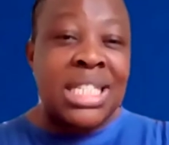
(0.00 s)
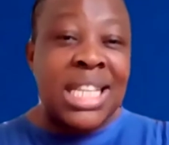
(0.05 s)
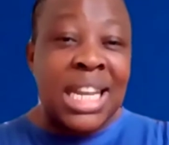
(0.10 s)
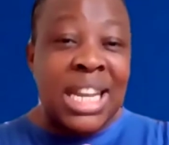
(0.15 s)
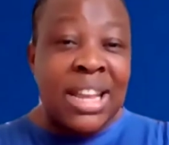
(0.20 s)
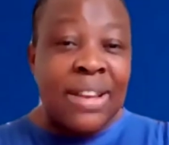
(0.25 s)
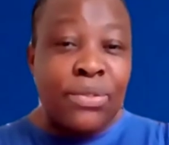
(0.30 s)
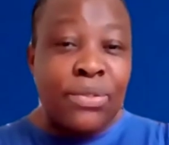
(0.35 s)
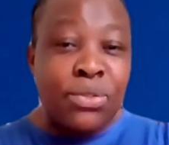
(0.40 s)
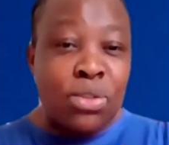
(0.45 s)
that
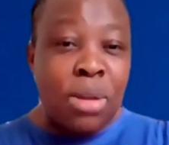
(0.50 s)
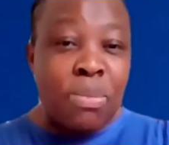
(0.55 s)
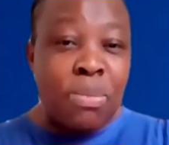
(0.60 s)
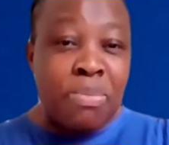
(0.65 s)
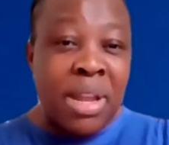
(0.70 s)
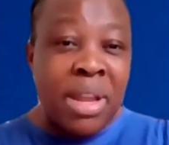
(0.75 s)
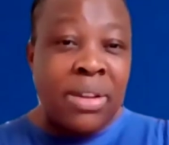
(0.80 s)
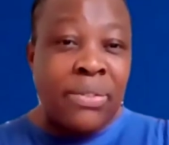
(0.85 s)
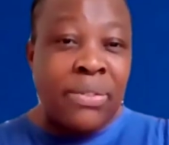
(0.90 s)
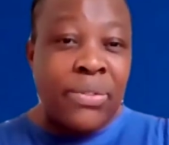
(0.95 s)
have not
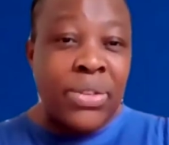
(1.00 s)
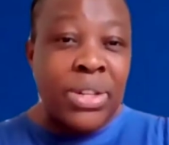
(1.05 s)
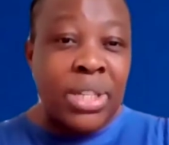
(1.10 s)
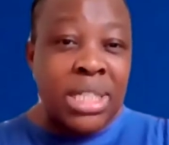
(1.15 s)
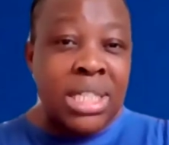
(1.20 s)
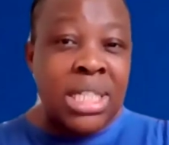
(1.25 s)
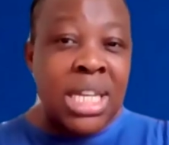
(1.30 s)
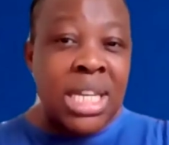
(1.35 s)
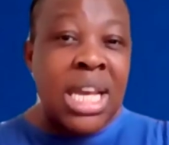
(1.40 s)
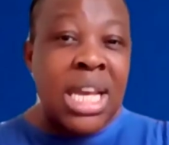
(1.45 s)
been
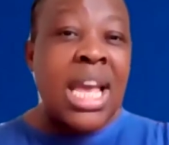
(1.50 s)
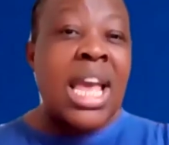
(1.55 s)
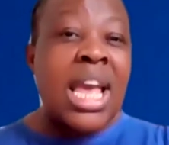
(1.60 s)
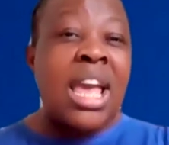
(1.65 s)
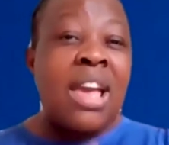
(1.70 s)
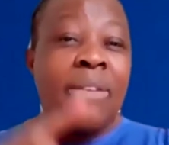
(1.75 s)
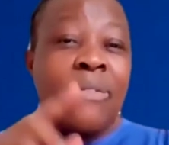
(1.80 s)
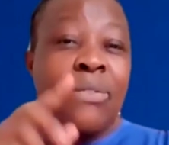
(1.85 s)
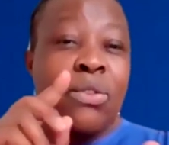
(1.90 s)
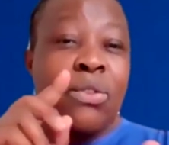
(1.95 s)
filled.
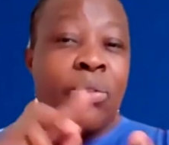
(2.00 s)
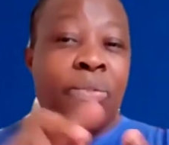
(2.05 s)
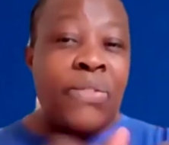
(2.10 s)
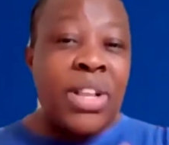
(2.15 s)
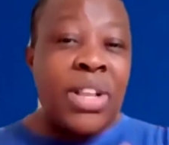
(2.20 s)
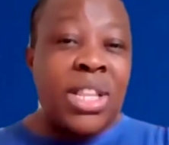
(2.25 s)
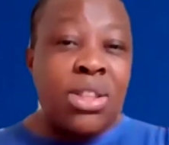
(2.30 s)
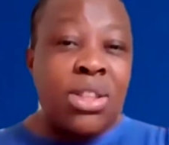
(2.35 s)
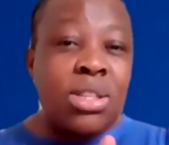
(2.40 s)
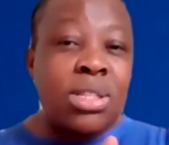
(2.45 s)
If you
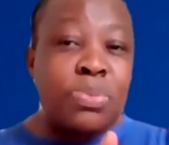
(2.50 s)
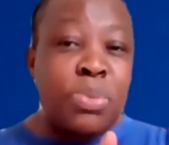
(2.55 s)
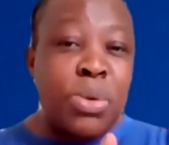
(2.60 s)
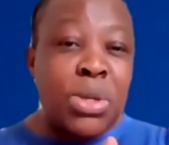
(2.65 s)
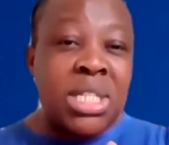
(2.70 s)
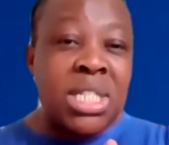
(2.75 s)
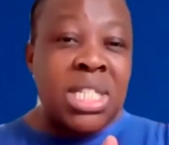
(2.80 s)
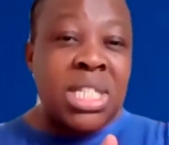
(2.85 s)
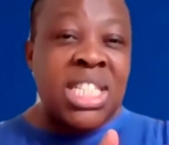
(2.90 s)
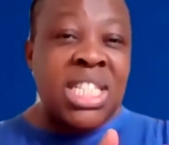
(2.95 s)
fill those
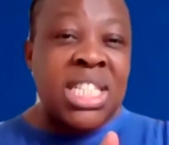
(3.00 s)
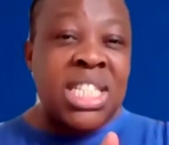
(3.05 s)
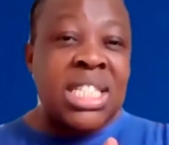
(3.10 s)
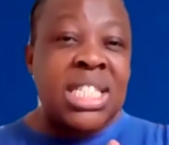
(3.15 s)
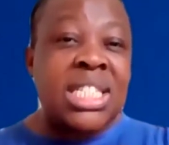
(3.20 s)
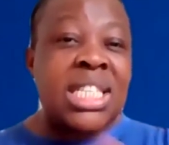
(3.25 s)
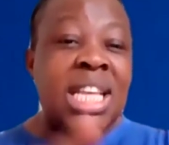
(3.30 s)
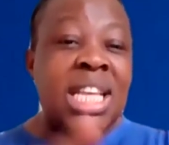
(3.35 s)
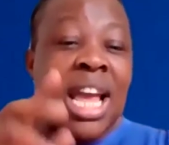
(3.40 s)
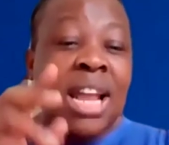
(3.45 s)

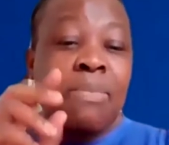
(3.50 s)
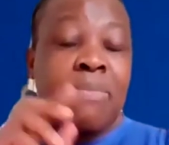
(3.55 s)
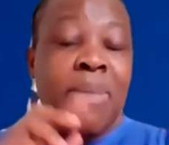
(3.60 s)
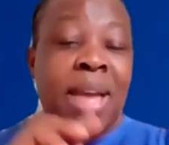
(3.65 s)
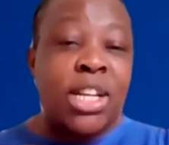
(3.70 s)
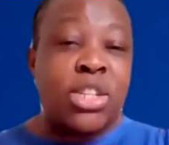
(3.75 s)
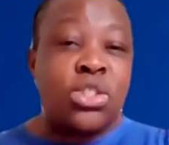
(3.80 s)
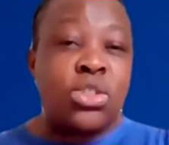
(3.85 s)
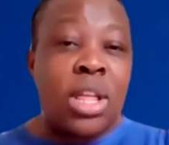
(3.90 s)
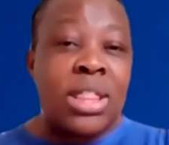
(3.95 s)
positions and
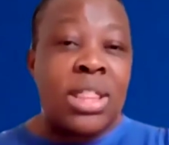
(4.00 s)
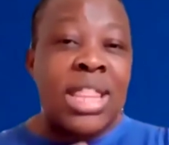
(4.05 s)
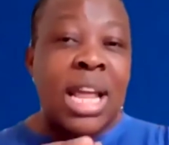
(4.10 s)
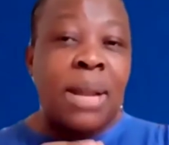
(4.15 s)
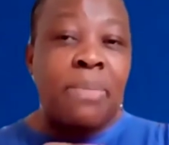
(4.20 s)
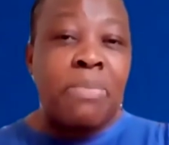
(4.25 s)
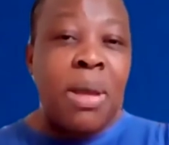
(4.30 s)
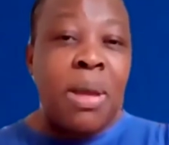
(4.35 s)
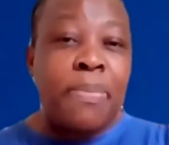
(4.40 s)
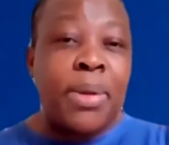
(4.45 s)
make sure
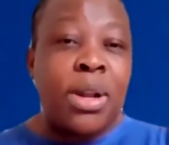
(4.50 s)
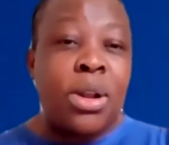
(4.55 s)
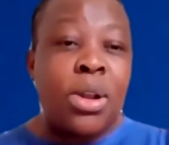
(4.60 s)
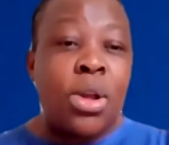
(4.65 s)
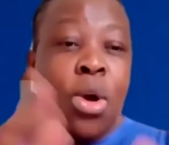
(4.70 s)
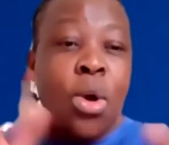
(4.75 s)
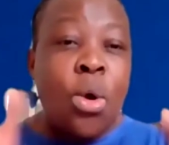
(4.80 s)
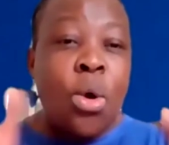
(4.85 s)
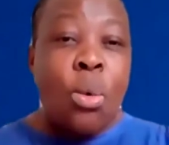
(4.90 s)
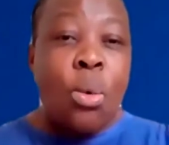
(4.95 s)
that people
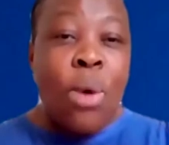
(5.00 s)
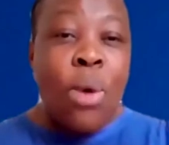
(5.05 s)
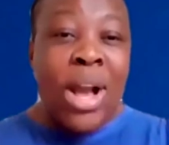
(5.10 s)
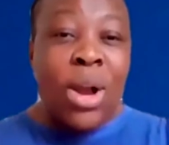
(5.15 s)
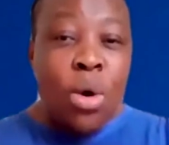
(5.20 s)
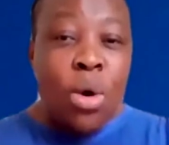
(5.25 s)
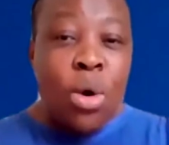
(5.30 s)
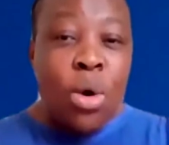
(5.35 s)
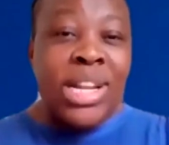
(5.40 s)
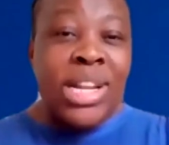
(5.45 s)
work
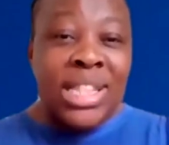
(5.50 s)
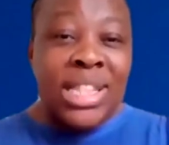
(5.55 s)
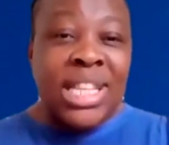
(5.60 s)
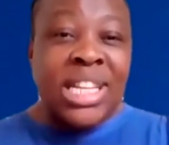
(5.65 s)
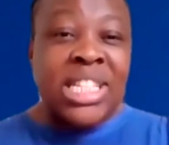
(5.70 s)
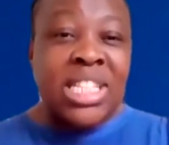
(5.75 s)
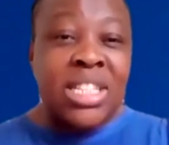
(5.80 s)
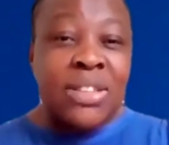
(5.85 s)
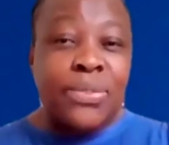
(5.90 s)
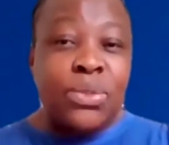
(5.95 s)
only the
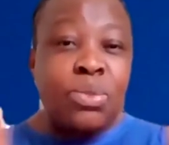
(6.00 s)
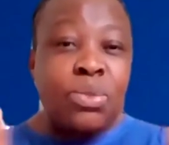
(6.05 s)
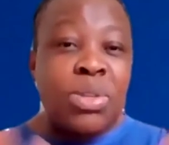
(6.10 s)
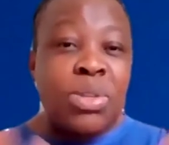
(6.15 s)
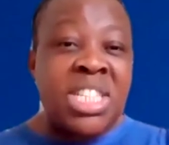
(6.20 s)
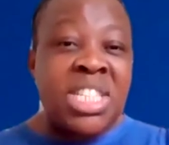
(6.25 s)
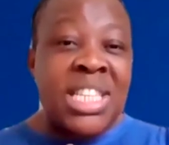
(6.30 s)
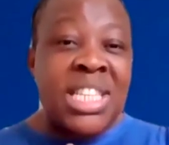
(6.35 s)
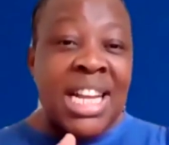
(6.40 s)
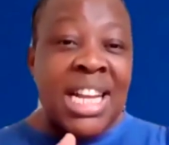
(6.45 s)
shift
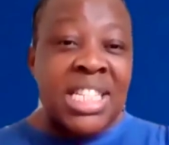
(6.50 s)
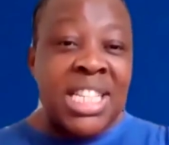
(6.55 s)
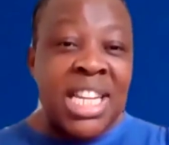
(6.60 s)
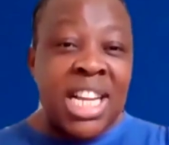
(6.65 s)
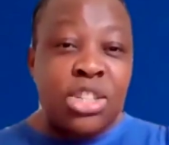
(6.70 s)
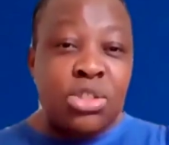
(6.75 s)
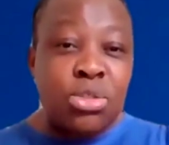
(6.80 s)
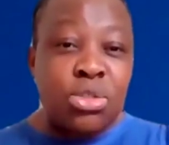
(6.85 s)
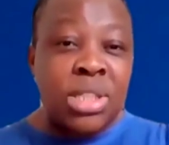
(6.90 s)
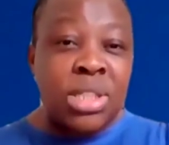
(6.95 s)
which they're
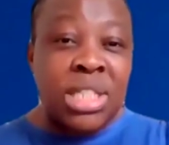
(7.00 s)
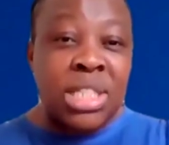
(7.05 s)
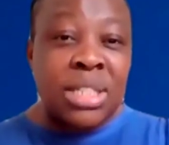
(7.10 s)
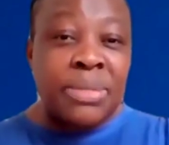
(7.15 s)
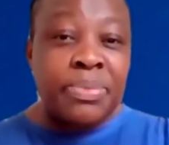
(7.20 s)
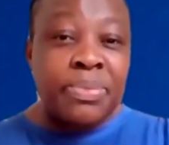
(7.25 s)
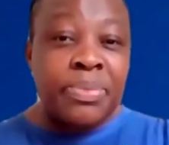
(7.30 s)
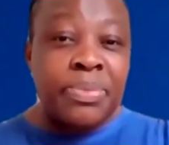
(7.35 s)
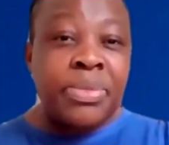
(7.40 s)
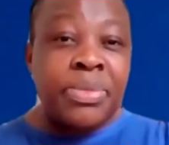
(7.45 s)
scheduled,
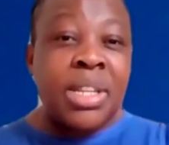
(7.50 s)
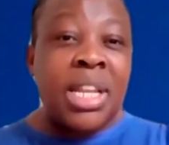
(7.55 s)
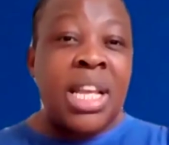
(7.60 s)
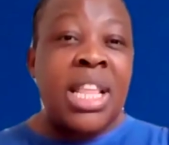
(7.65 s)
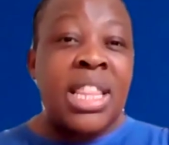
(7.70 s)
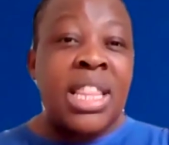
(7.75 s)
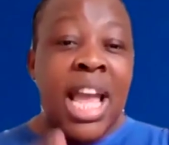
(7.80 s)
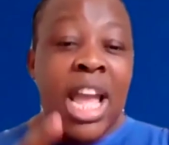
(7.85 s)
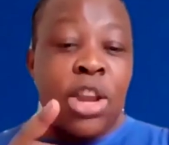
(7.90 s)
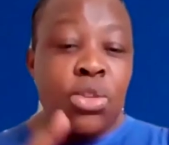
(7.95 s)

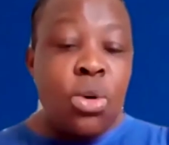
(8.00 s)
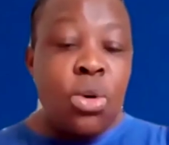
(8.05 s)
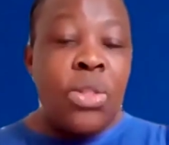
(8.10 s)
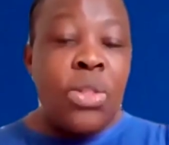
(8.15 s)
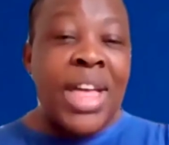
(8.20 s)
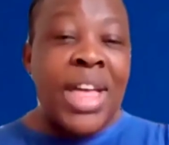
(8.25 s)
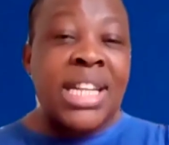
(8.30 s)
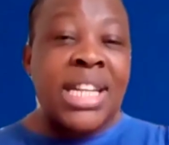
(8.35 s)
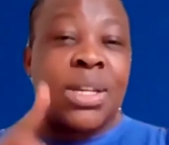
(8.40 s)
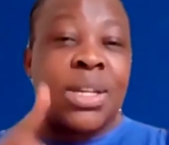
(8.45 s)
they know
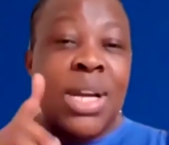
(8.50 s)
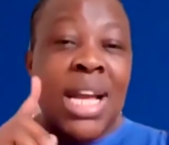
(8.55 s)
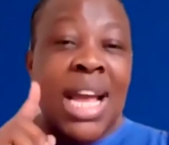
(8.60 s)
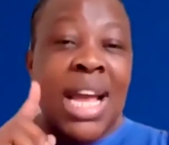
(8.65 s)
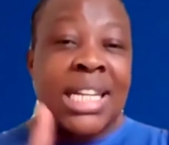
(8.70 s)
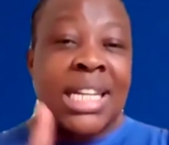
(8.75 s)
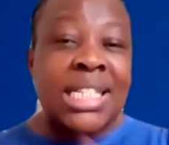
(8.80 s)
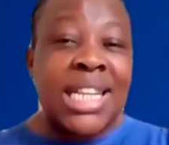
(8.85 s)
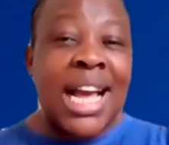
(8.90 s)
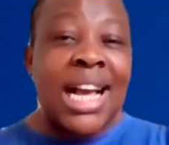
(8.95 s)
that
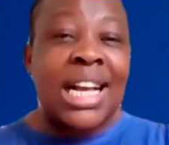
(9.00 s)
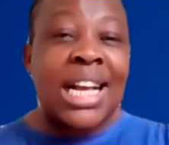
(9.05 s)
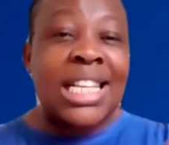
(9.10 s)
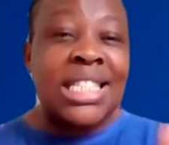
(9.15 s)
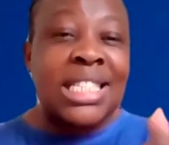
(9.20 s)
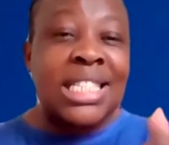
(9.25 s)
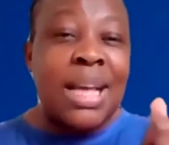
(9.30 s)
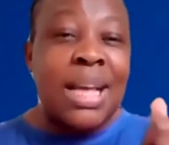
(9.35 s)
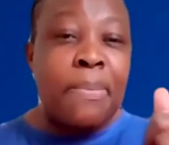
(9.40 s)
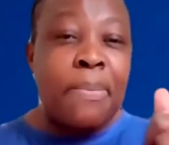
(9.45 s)
a trucker
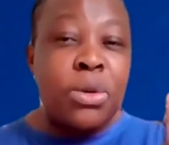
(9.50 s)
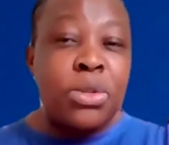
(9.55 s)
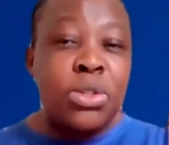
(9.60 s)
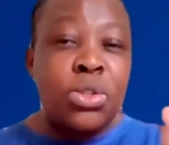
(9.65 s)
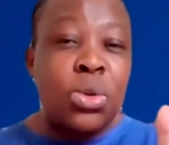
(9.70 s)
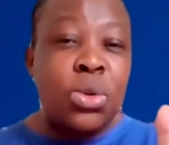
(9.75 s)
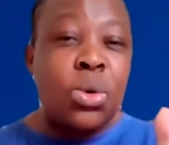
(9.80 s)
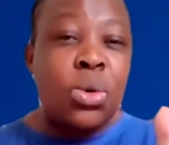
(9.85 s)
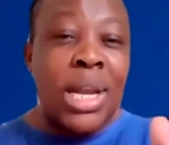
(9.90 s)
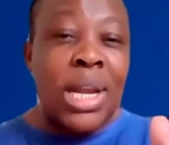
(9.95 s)
is supposed
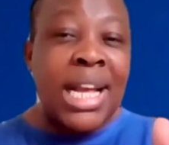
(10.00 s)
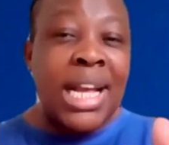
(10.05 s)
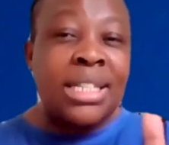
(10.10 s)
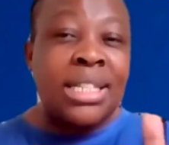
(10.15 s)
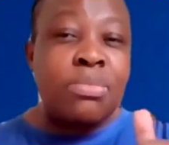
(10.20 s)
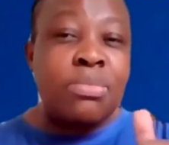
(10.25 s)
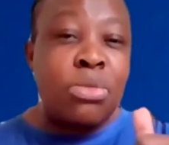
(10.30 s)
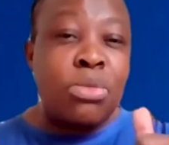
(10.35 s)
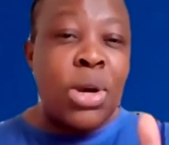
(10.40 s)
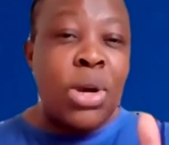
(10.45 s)
to
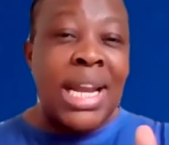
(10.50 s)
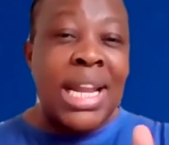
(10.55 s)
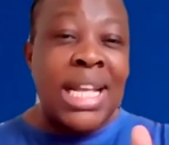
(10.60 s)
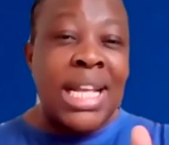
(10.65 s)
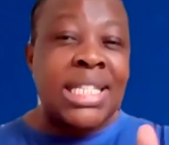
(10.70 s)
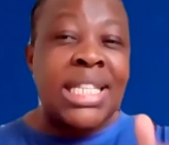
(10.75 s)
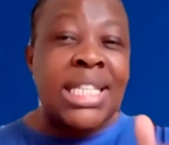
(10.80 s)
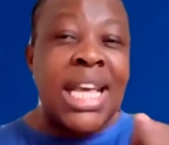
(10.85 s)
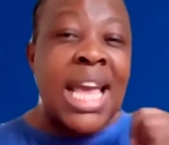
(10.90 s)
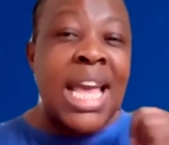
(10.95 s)
collect more or
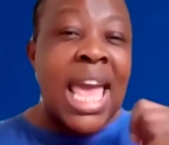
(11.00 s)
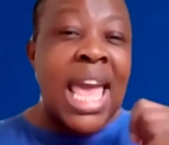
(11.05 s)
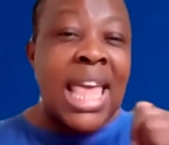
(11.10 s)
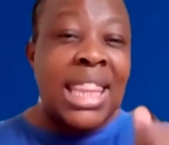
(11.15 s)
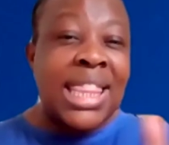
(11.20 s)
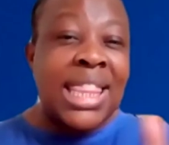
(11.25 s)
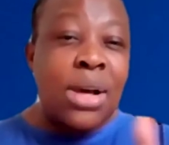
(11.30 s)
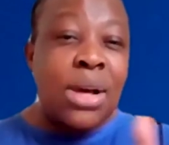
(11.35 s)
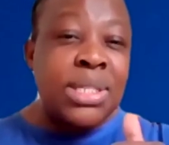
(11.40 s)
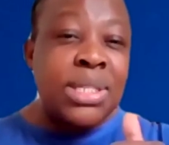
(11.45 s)
less
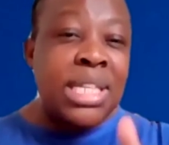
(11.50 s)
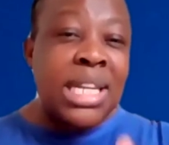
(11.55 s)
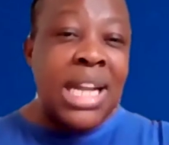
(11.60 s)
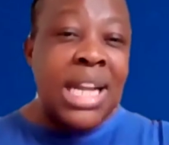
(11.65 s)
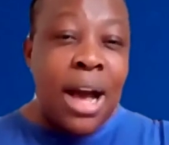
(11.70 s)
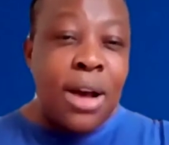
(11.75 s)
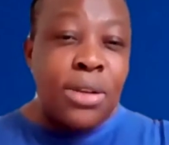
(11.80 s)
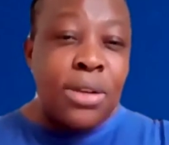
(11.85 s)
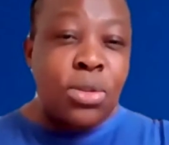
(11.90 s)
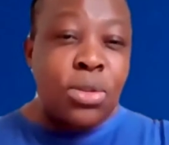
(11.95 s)
1,000
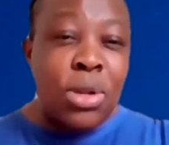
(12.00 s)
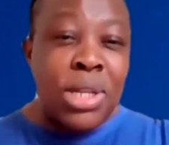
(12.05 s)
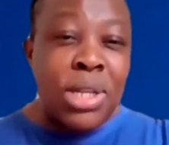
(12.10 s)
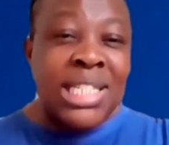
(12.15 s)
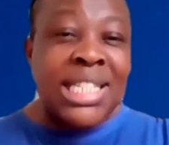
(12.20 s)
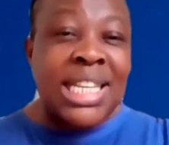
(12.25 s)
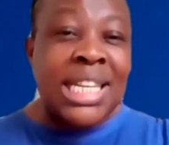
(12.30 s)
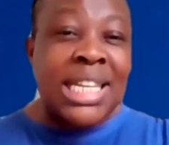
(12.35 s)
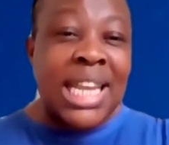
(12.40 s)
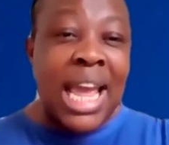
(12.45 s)

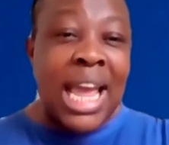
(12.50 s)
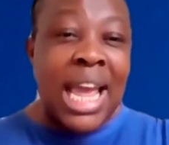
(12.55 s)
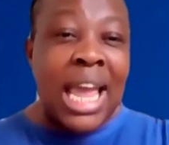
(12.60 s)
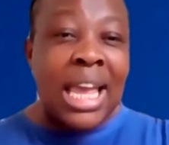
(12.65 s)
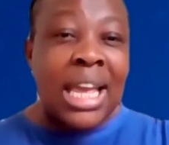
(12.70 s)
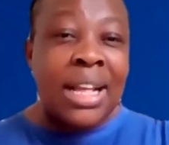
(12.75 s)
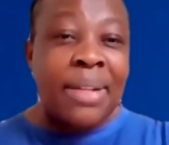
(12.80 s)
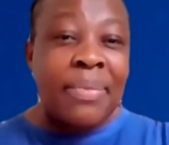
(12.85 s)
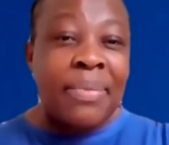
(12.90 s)
households a day.